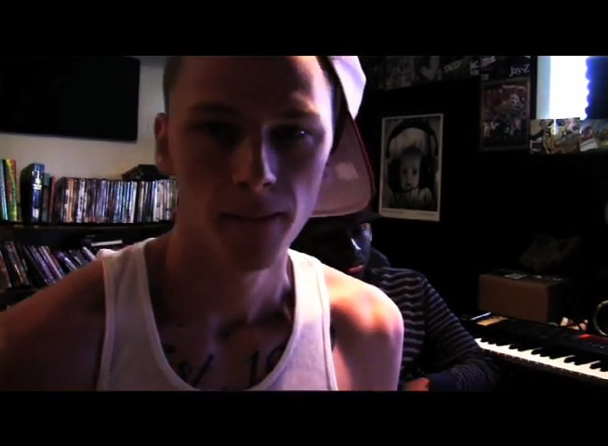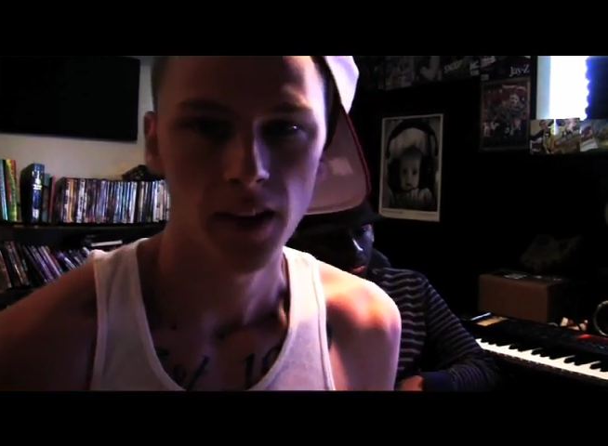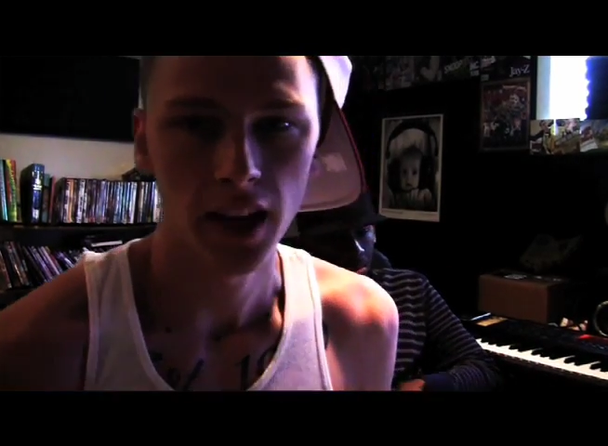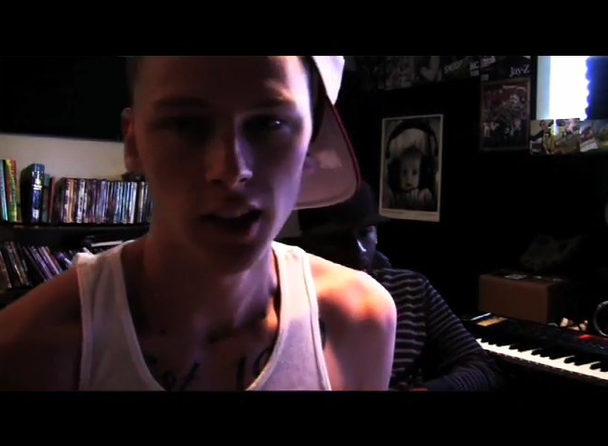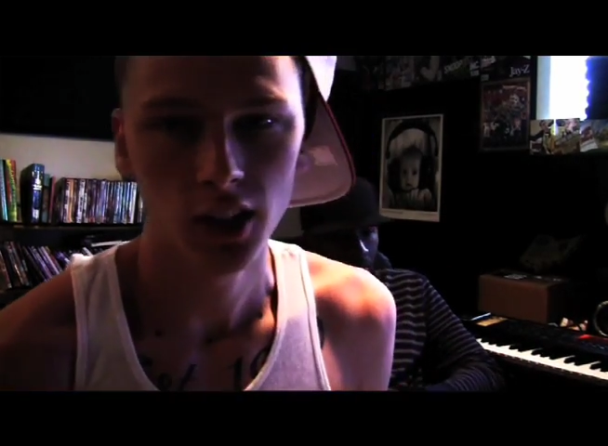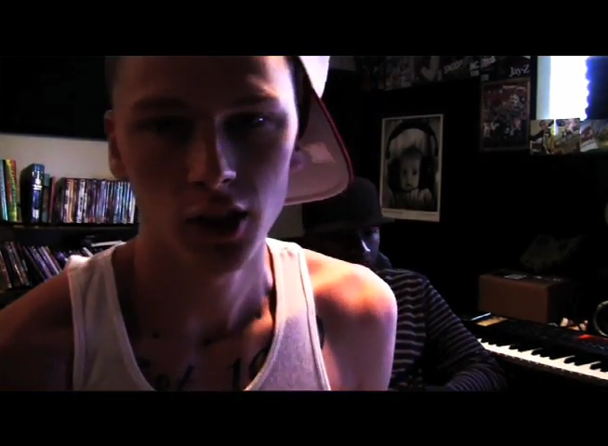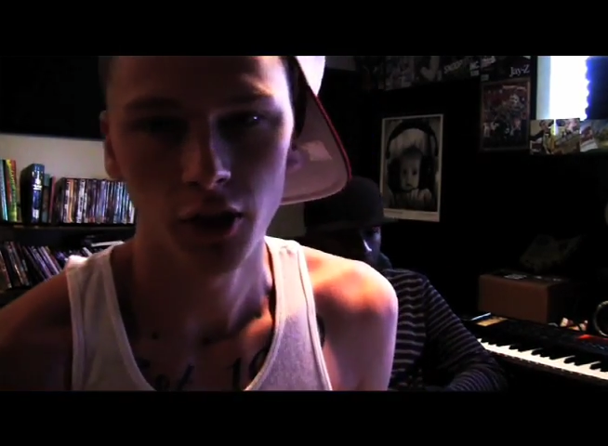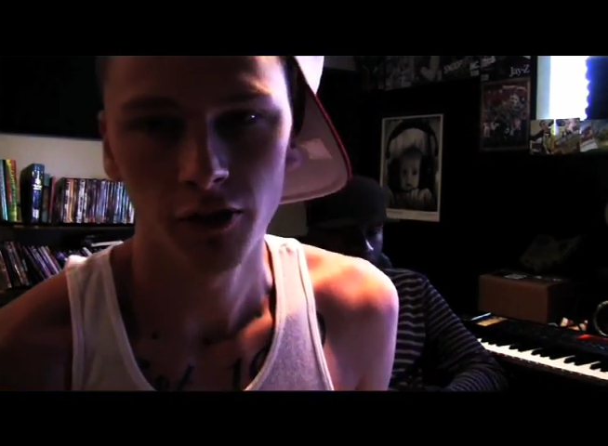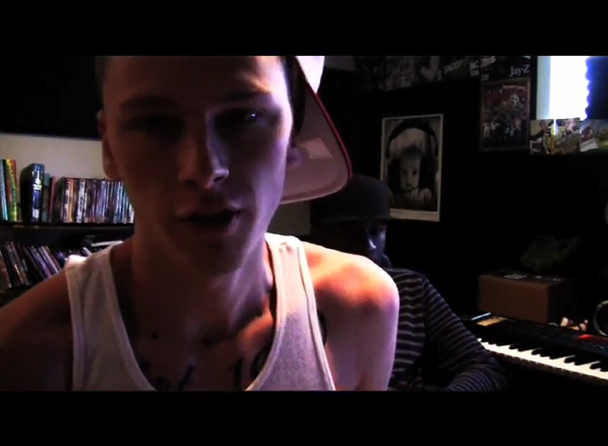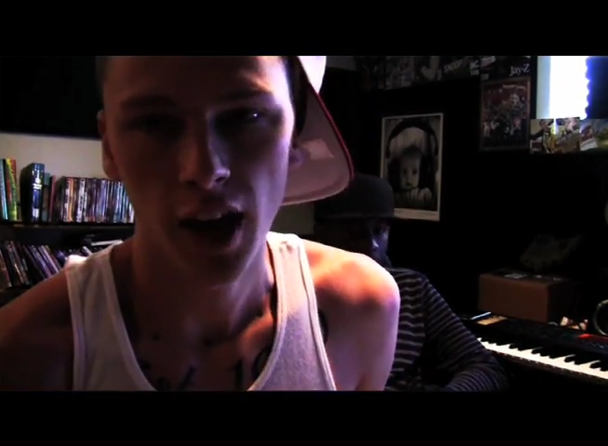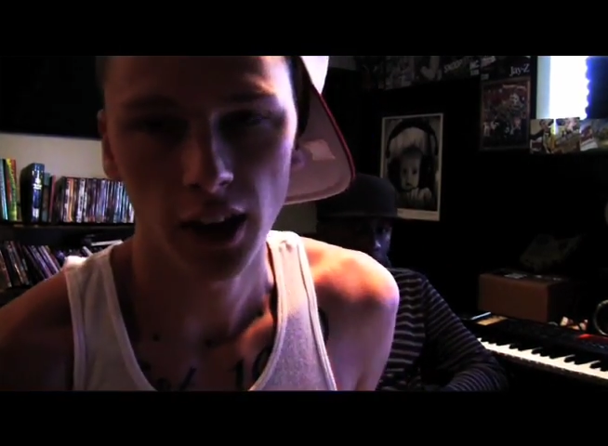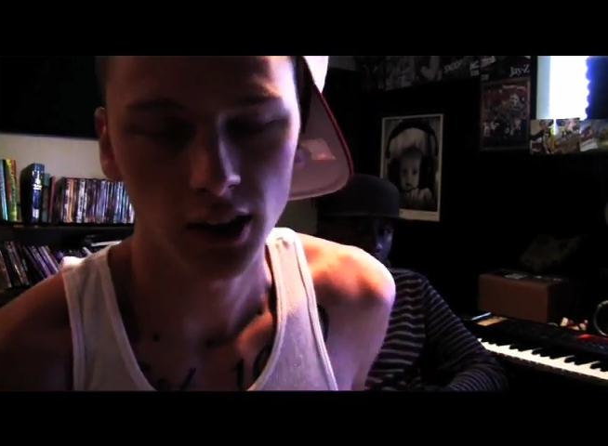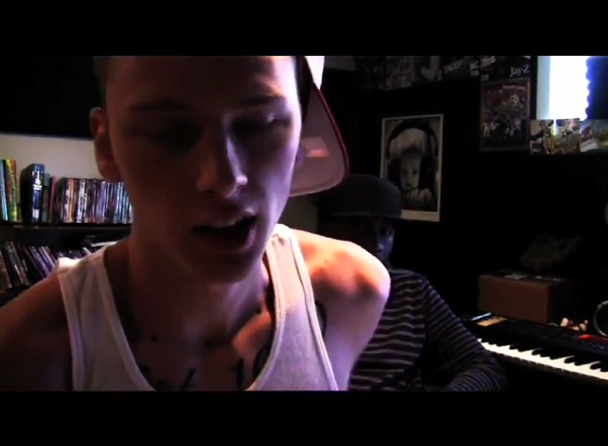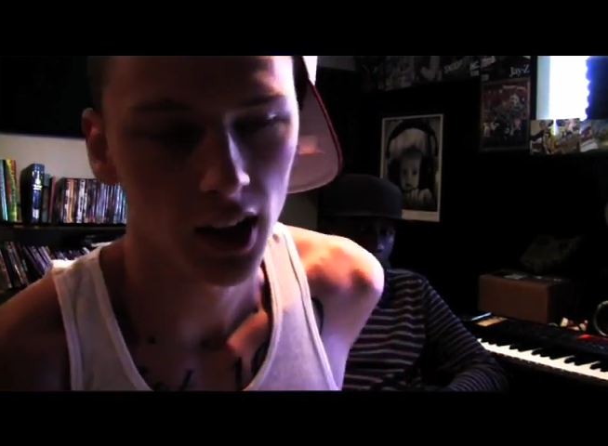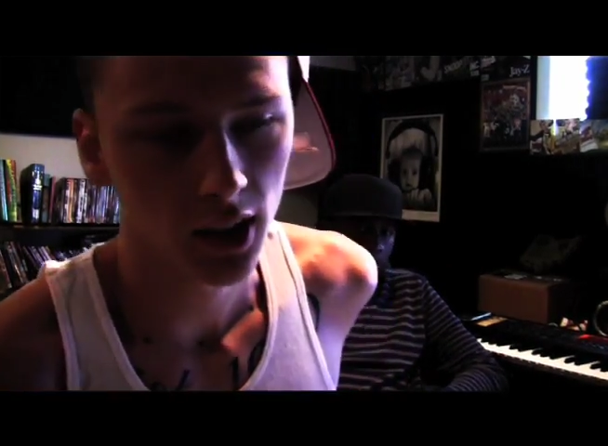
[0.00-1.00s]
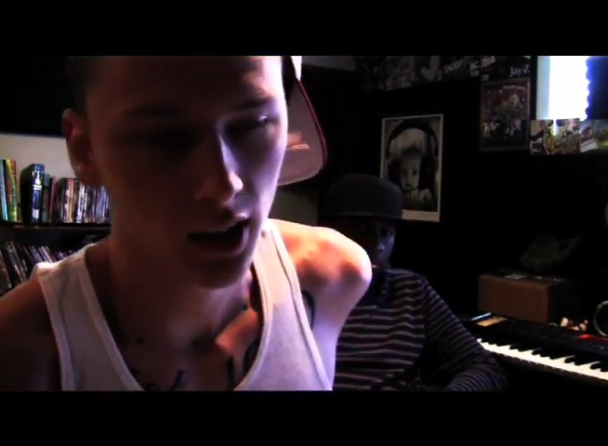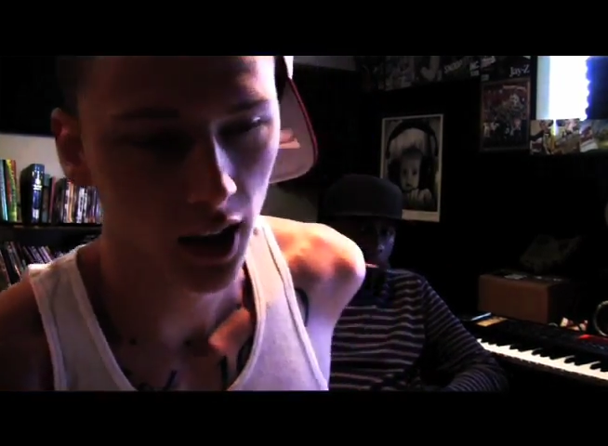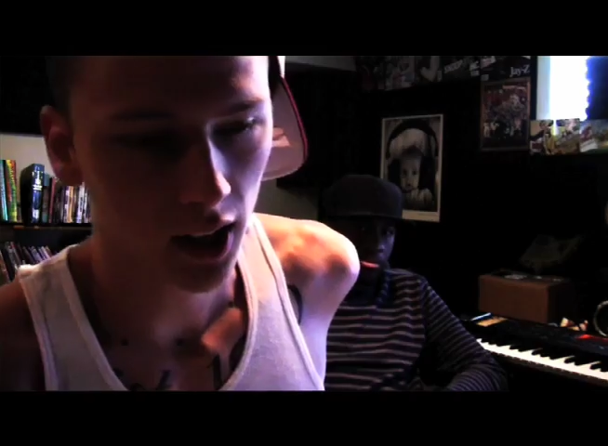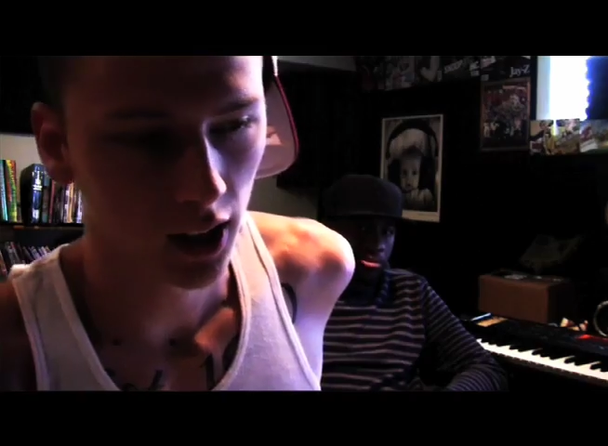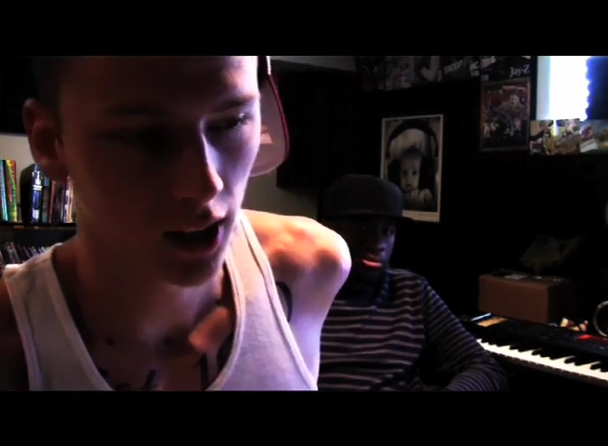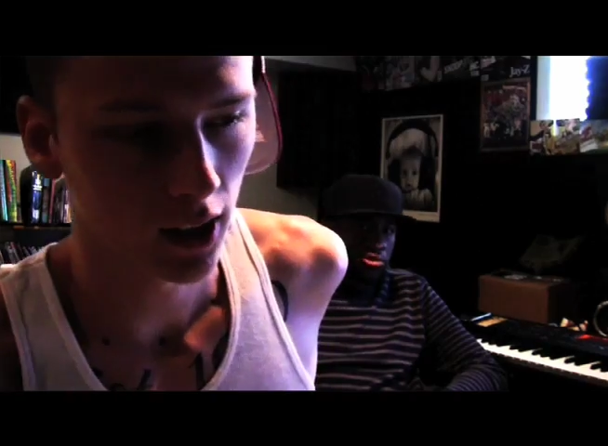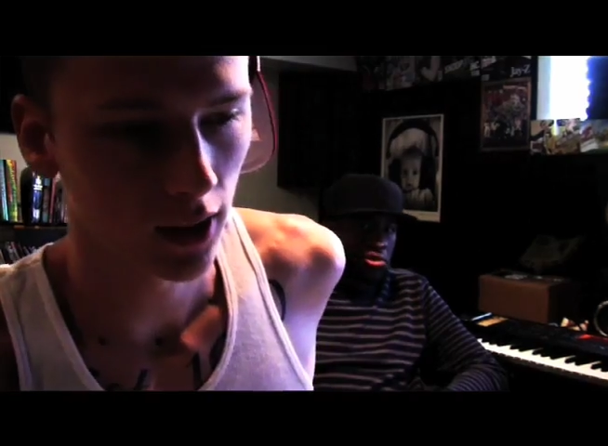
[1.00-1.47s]
and just the fact that it's
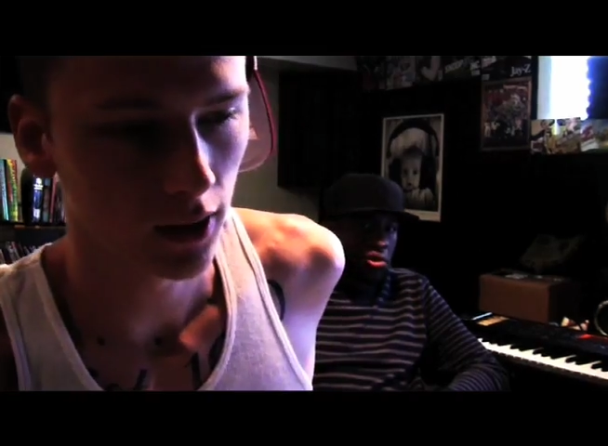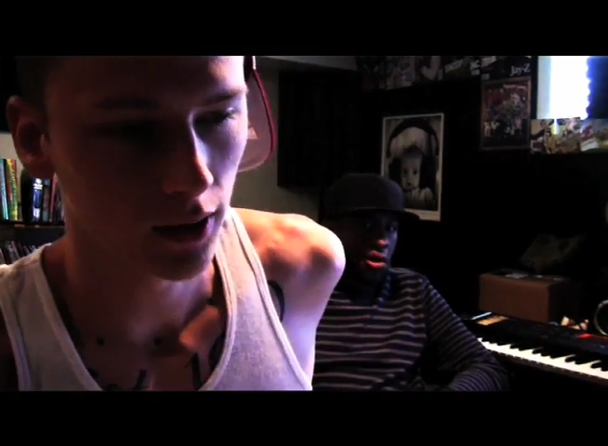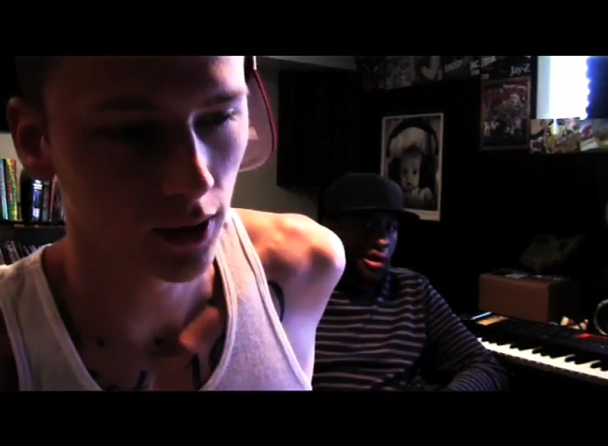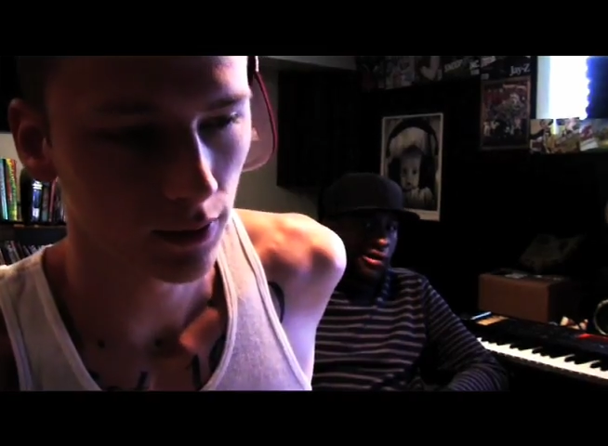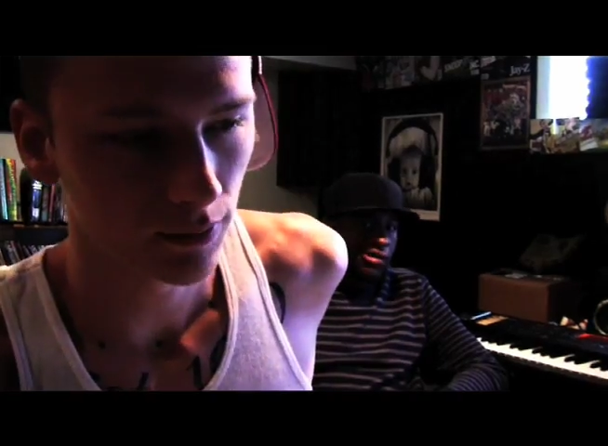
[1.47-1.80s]
like a